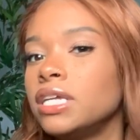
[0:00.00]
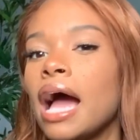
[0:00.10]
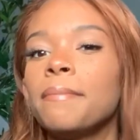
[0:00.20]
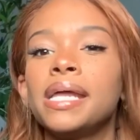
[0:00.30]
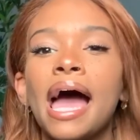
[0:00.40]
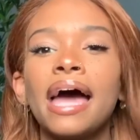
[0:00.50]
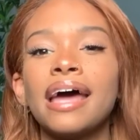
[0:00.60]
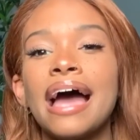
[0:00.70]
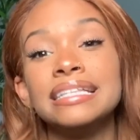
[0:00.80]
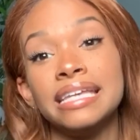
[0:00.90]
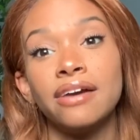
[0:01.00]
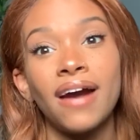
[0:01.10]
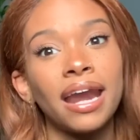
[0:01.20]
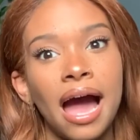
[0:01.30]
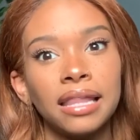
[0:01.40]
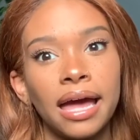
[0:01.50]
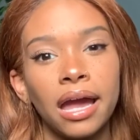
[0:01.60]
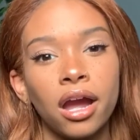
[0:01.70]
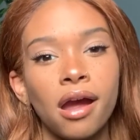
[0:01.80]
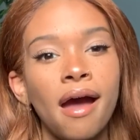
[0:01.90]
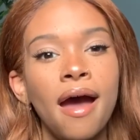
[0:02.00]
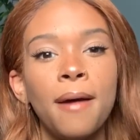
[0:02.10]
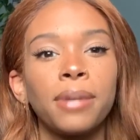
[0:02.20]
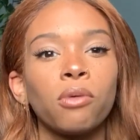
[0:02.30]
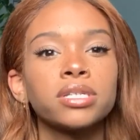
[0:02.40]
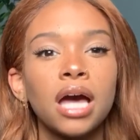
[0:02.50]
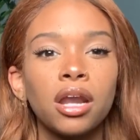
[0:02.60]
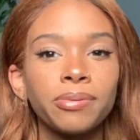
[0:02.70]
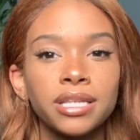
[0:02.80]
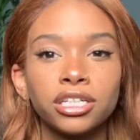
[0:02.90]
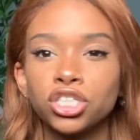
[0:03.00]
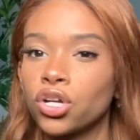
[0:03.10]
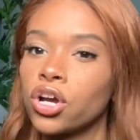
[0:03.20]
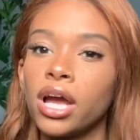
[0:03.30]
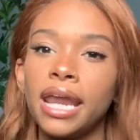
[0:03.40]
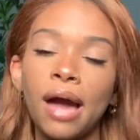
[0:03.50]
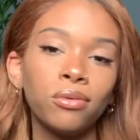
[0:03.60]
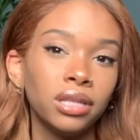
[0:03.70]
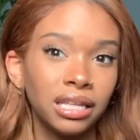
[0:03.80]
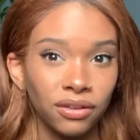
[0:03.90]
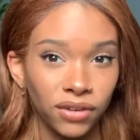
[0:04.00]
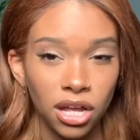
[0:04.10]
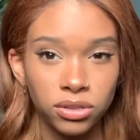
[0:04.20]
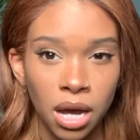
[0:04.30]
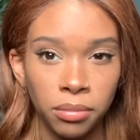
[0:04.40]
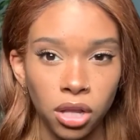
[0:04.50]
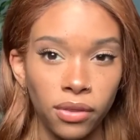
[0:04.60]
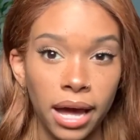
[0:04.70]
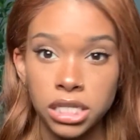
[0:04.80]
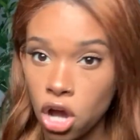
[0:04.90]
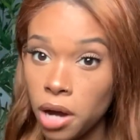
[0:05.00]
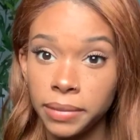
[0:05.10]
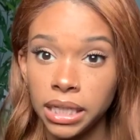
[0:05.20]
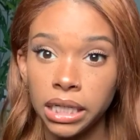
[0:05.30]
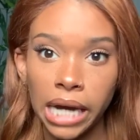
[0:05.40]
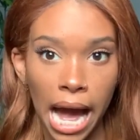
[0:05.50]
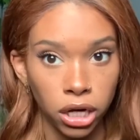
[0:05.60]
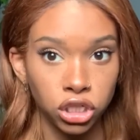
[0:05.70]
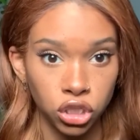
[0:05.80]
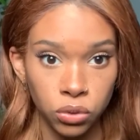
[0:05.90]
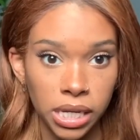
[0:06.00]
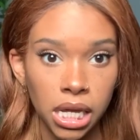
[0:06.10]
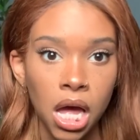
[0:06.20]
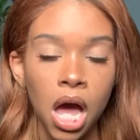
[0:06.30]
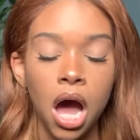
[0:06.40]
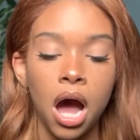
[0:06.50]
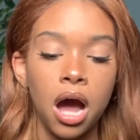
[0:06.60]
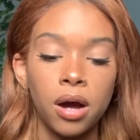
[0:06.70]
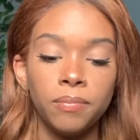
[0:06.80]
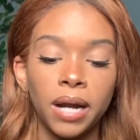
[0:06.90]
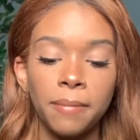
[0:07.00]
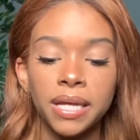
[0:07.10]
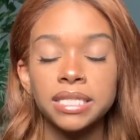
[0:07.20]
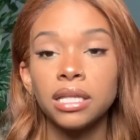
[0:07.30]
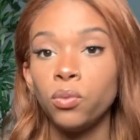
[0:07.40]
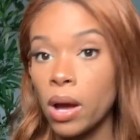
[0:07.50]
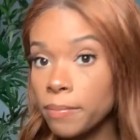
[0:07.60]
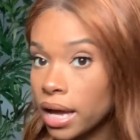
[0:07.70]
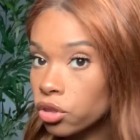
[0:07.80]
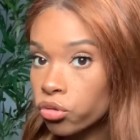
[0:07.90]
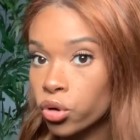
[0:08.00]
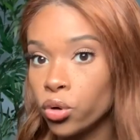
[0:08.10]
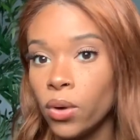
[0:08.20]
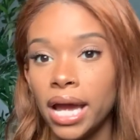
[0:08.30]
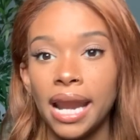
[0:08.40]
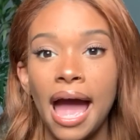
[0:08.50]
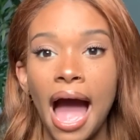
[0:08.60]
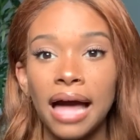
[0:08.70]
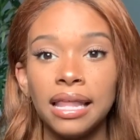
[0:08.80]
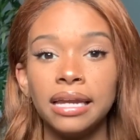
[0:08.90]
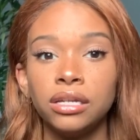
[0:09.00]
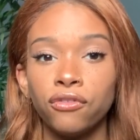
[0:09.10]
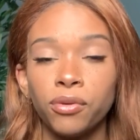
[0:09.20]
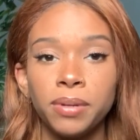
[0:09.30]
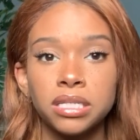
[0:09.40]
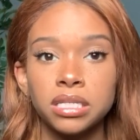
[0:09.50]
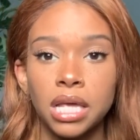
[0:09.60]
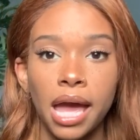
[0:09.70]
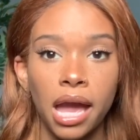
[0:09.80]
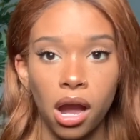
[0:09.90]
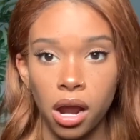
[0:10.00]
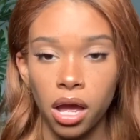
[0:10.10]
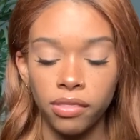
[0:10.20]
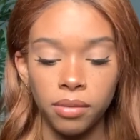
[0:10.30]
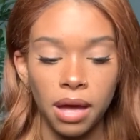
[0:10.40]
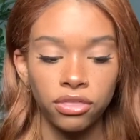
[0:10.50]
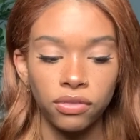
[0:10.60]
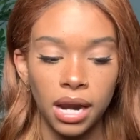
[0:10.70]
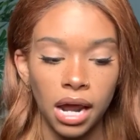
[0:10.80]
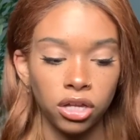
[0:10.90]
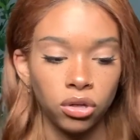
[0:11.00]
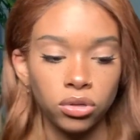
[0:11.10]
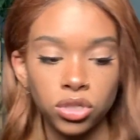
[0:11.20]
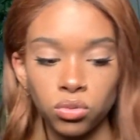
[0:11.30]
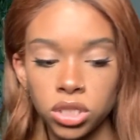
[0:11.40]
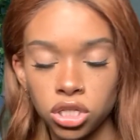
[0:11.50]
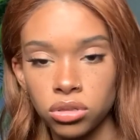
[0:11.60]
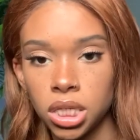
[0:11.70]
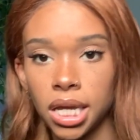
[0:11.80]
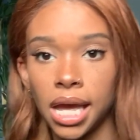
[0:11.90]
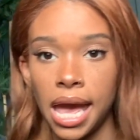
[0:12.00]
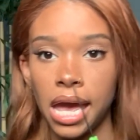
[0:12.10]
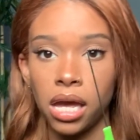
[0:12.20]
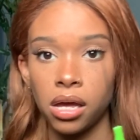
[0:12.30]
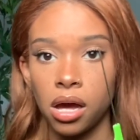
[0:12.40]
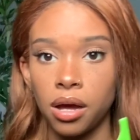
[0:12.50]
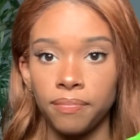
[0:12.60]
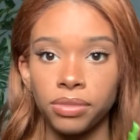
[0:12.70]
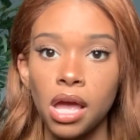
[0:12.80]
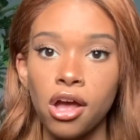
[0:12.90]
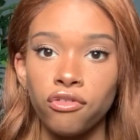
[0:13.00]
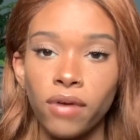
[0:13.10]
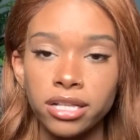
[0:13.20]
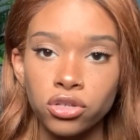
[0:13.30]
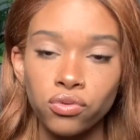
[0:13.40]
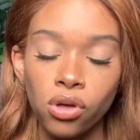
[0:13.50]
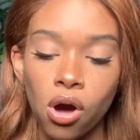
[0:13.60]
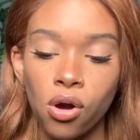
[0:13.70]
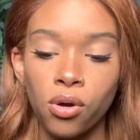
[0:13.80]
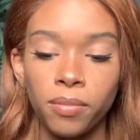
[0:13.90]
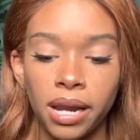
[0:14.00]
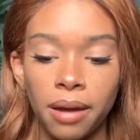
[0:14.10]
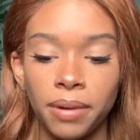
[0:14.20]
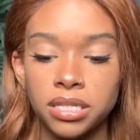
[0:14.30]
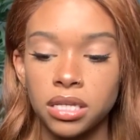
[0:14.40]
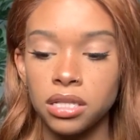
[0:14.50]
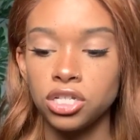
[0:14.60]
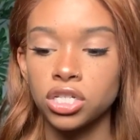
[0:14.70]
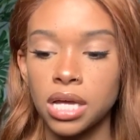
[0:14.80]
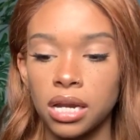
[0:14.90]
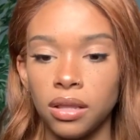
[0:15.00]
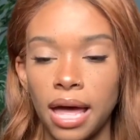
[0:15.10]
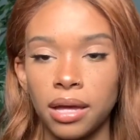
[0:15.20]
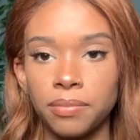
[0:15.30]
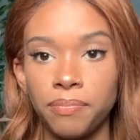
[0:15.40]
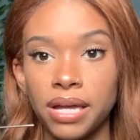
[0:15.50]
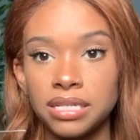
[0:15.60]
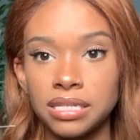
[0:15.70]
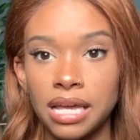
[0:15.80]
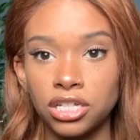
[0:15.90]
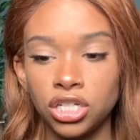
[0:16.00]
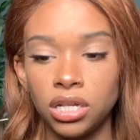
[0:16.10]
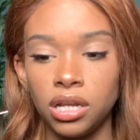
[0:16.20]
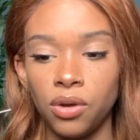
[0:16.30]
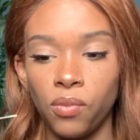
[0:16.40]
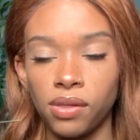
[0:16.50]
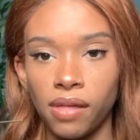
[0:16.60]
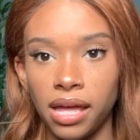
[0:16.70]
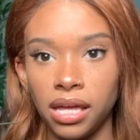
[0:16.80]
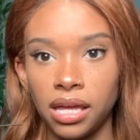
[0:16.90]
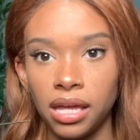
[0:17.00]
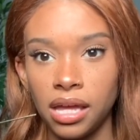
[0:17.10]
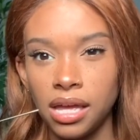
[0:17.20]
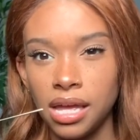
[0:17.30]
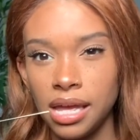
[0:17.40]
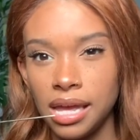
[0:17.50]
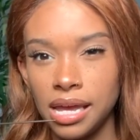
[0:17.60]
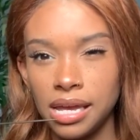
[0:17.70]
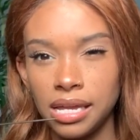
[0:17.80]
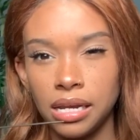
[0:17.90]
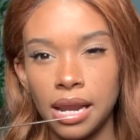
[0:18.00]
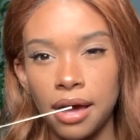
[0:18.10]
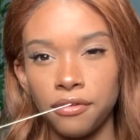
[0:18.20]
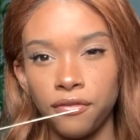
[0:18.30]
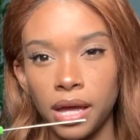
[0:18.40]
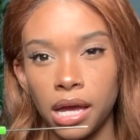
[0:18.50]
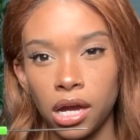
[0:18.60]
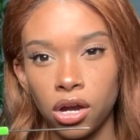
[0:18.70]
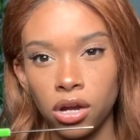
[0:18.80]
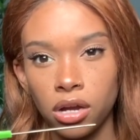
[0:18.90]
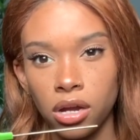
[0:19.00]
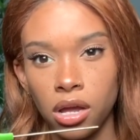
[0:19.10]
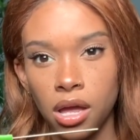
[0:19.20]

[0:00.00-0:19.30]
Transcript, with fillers: I mean, I had an idea of how to highlight hair, but I wasn't one hundred percent sure, and I will link the video down below that taught me how to do it. Um, but I basically went back through and I highlighted different pieces of hair, and the method that I used was using a um, rat tooth comb, and I basically just kind of like picked a section and went like in and out of the hair.